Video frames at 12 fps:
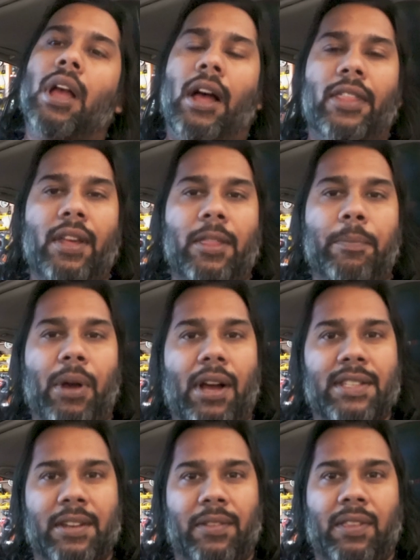Another
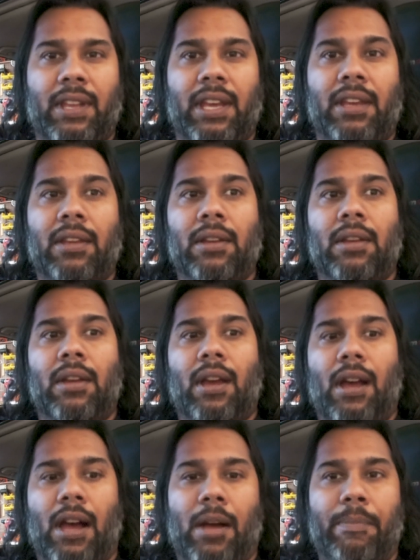positive thing
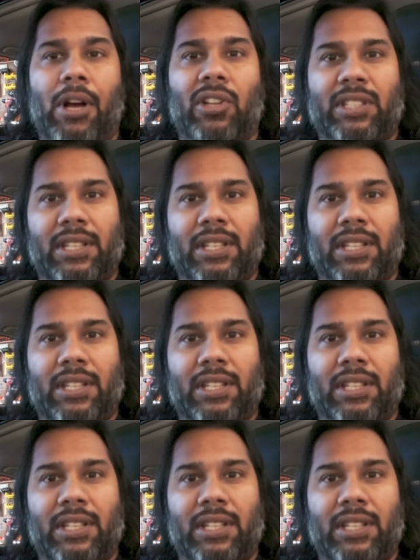about